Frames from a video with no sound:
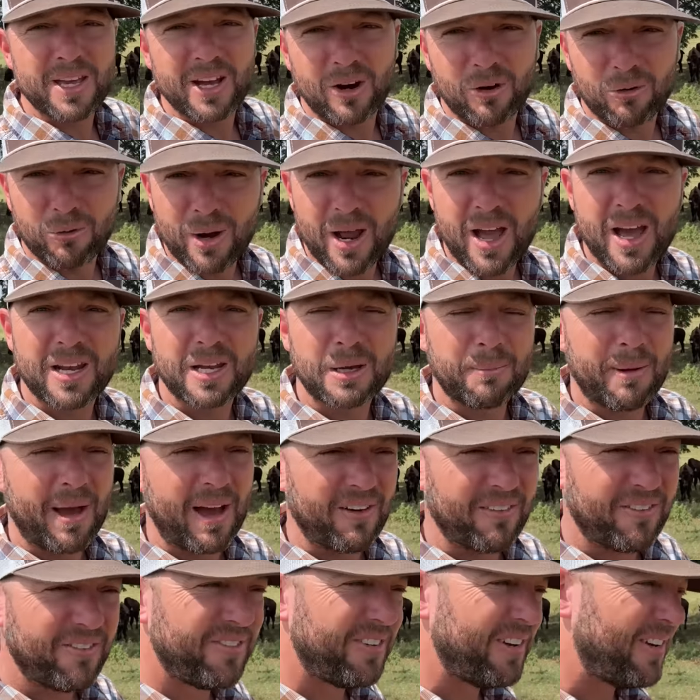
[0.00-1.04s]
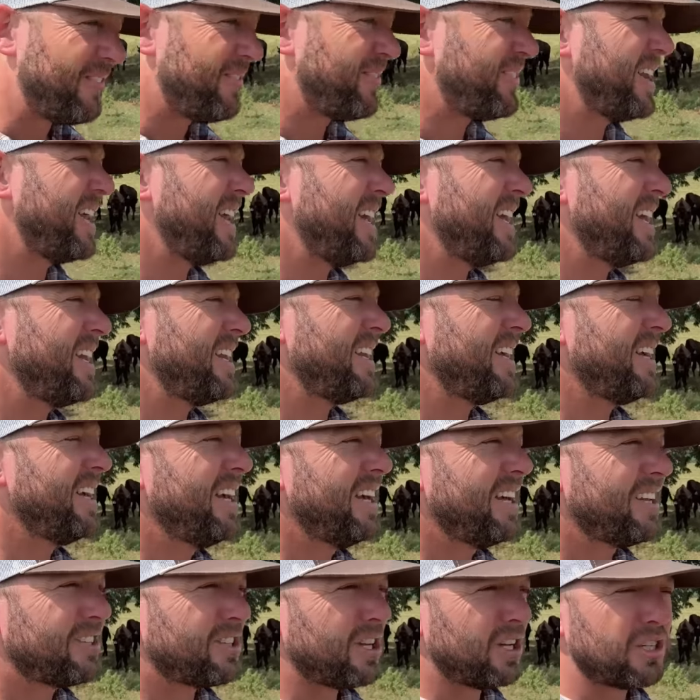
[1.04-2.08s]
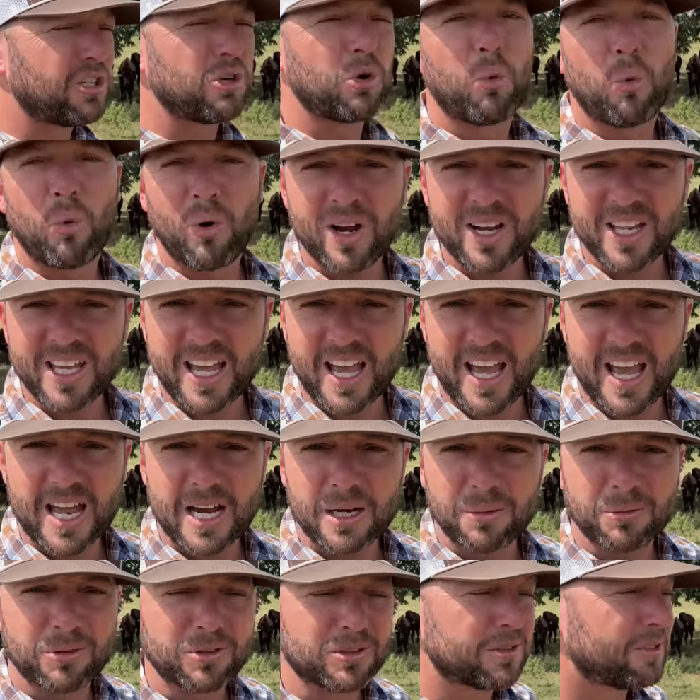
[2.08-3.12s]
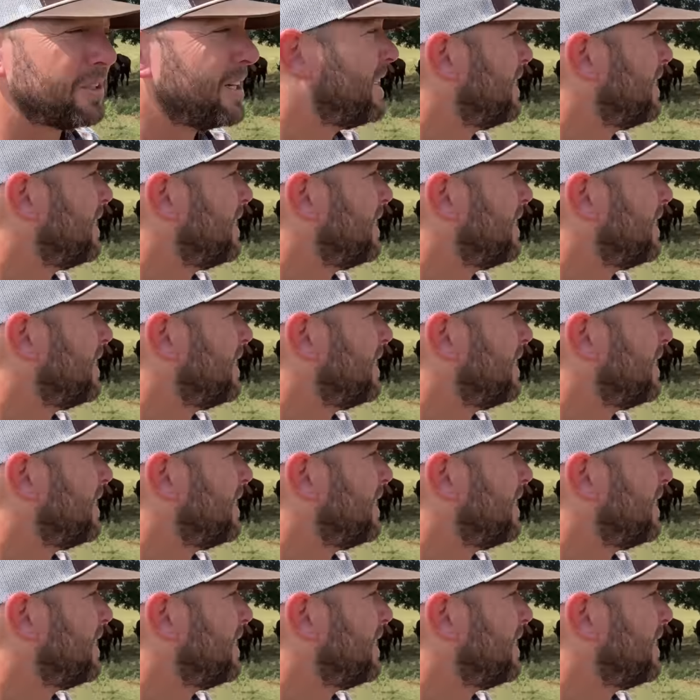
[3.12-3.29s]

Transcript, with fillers: around about fifteen to twenty animals.